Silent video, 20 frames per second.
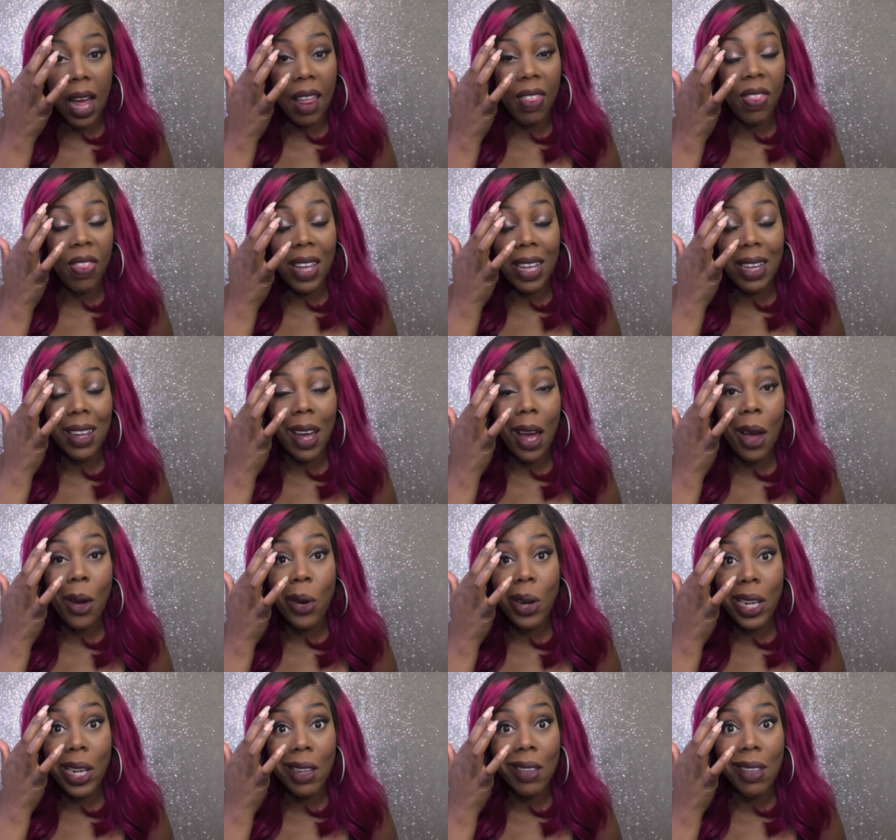I think the
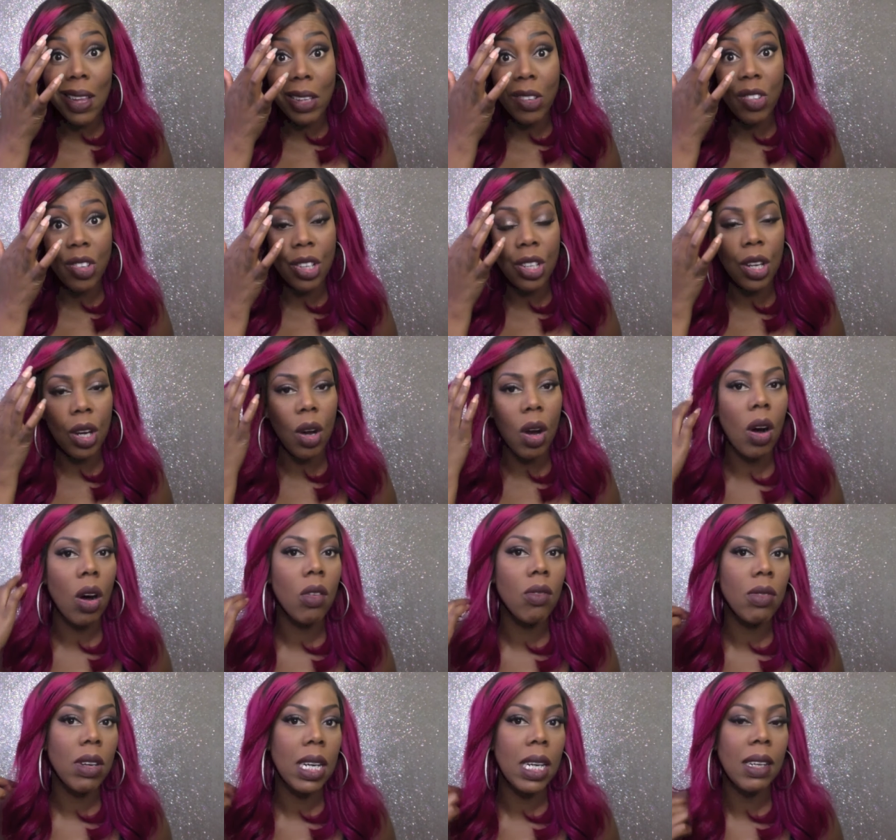only extension you
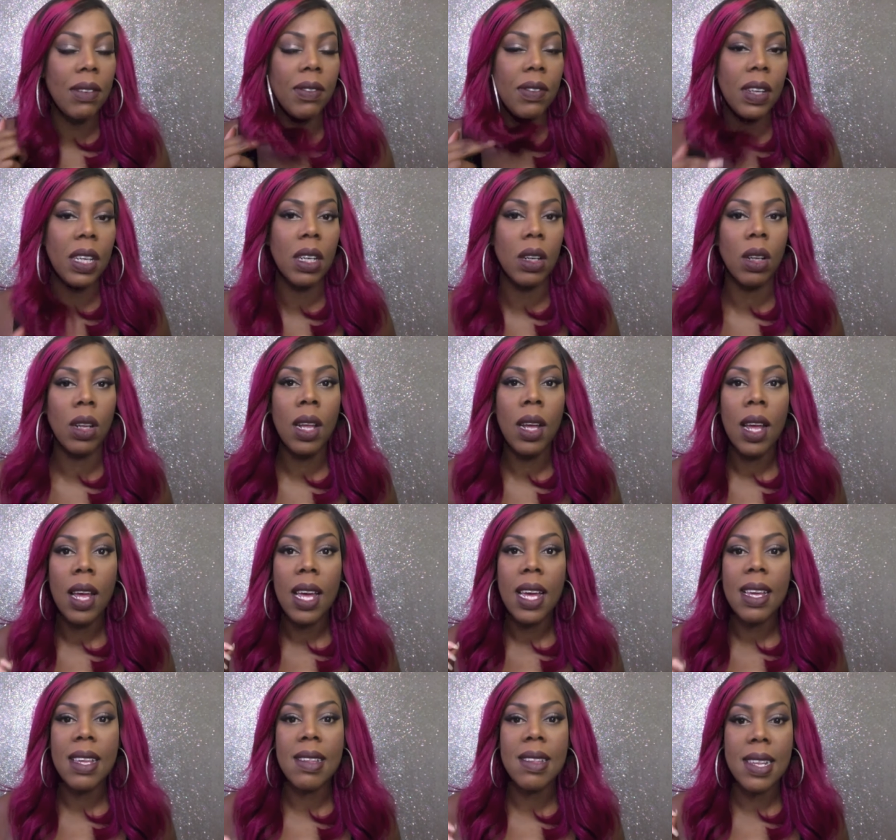can't really feel
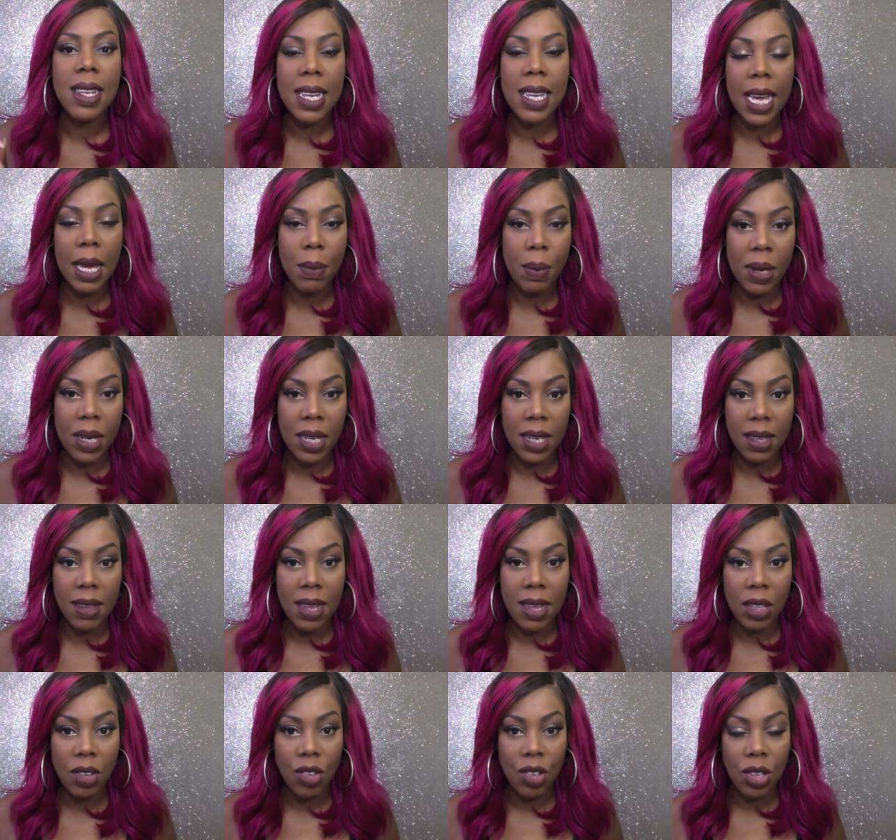is the taping
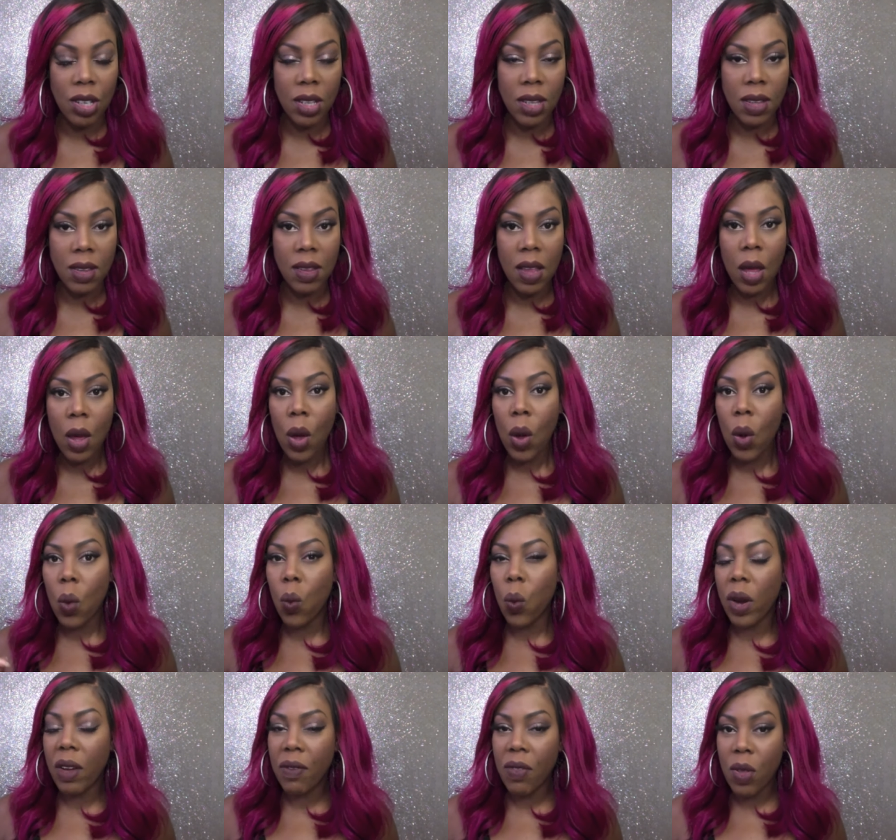extensions.
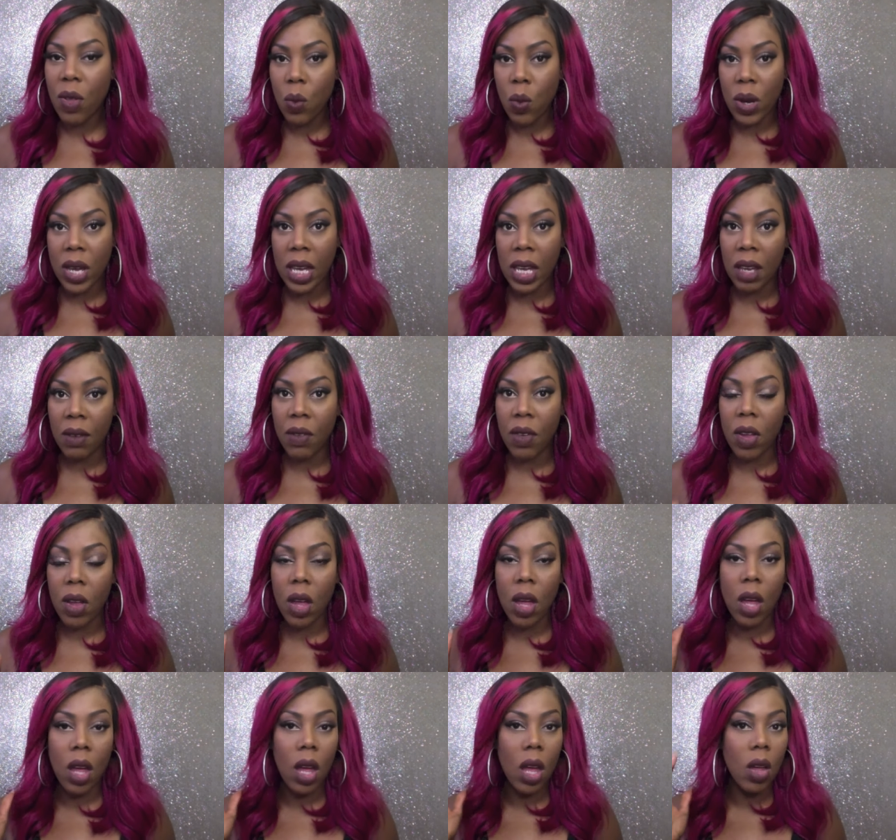With the weave,
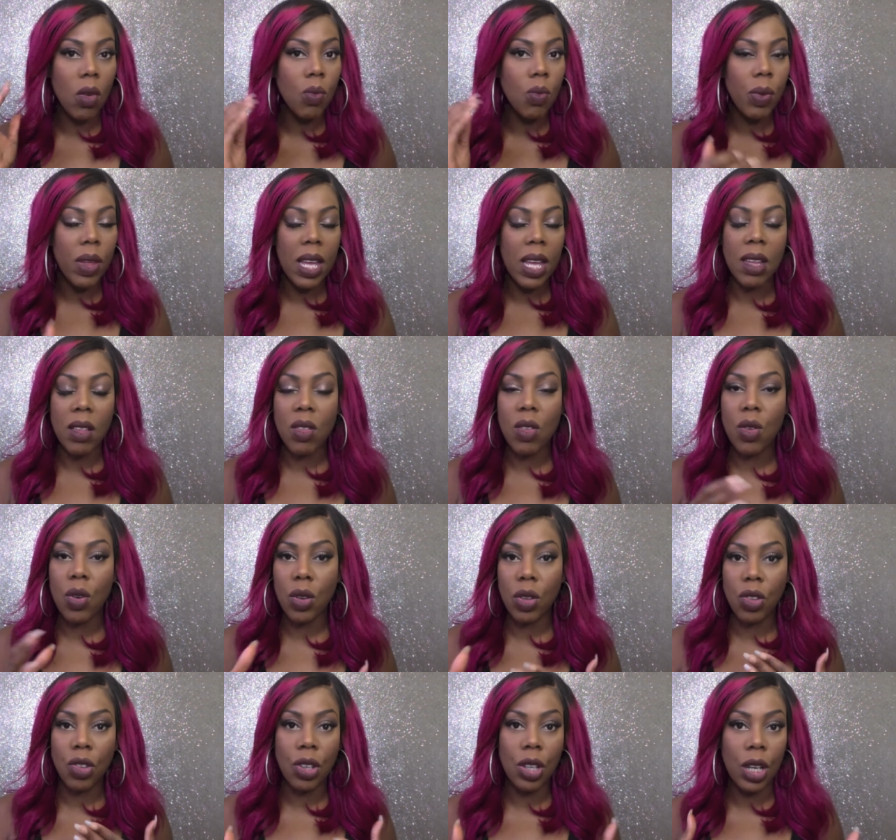it's
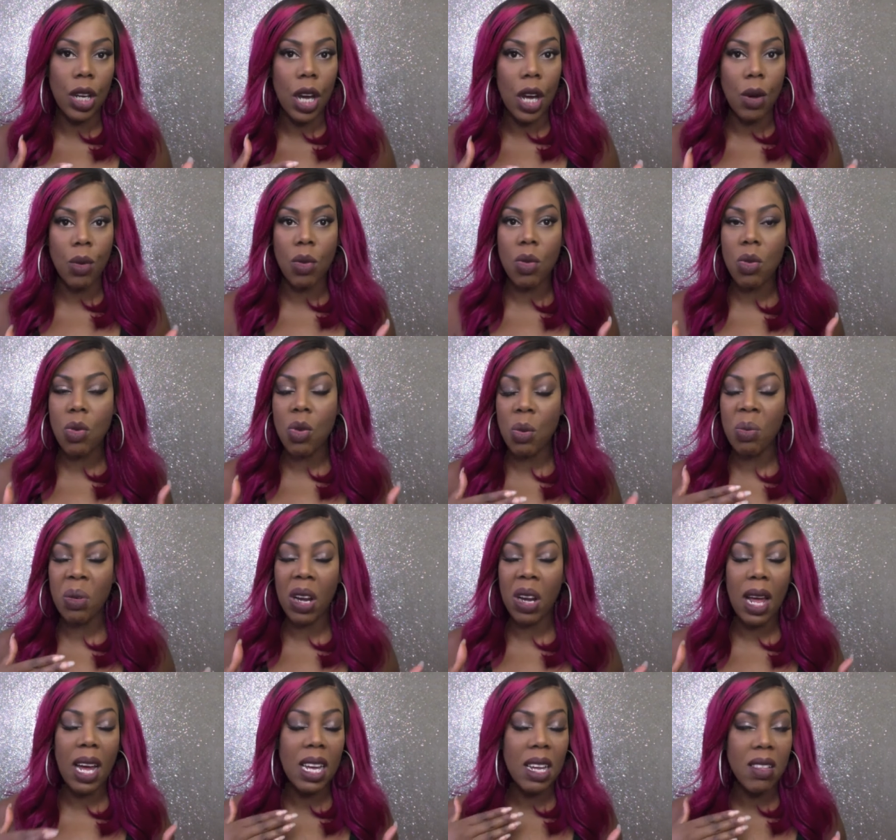touch and go. Some
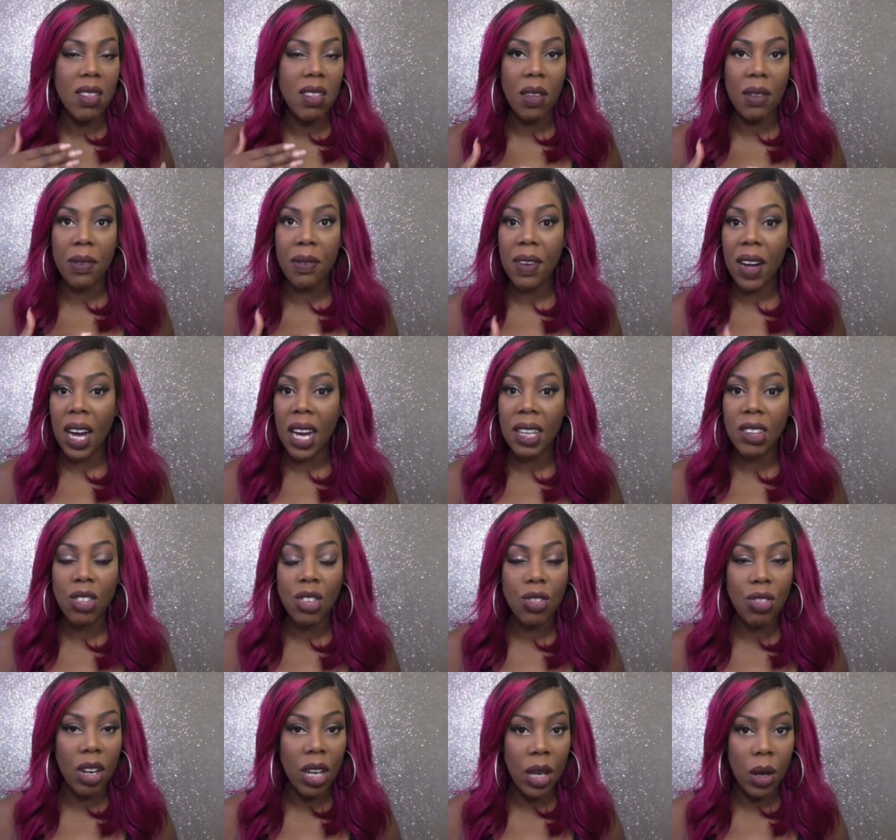clients are fine
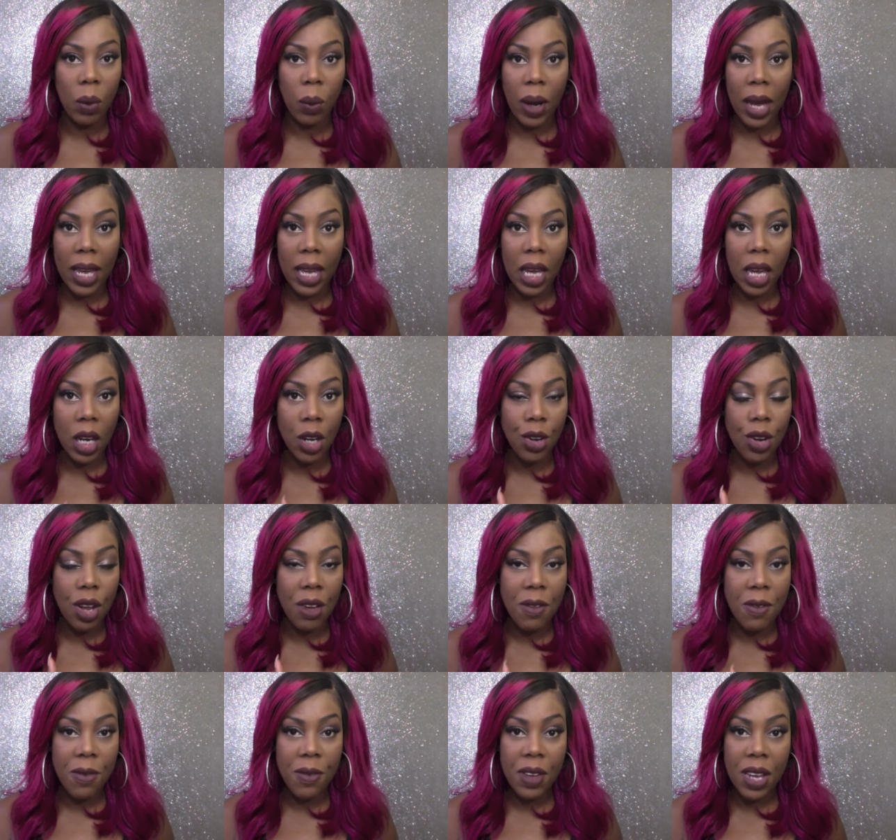straight away and
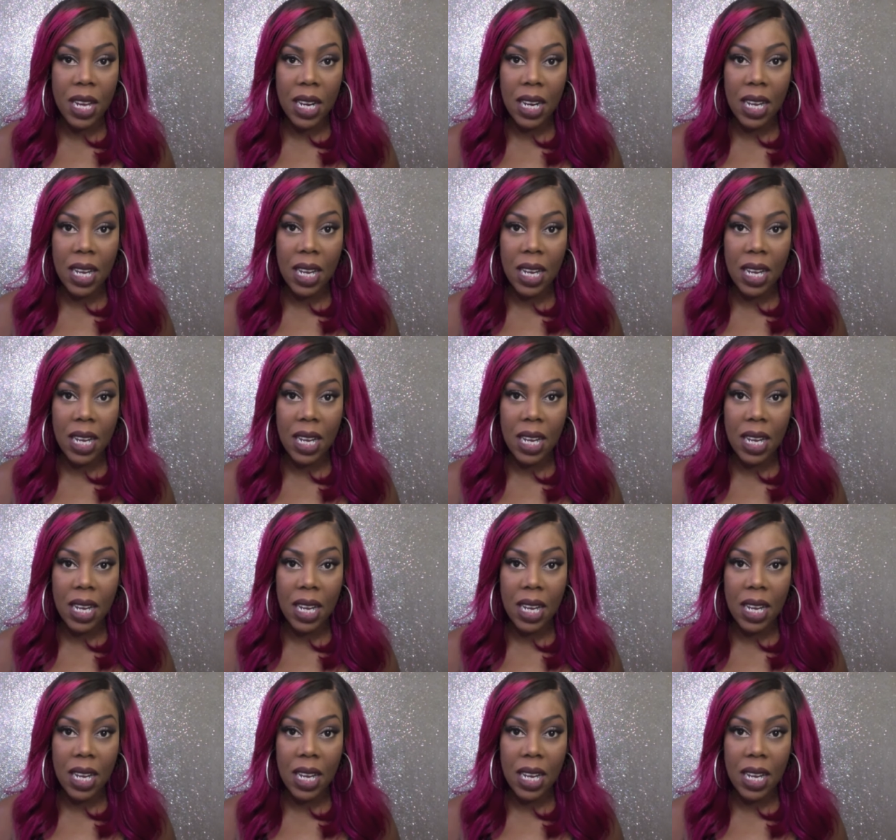don't feel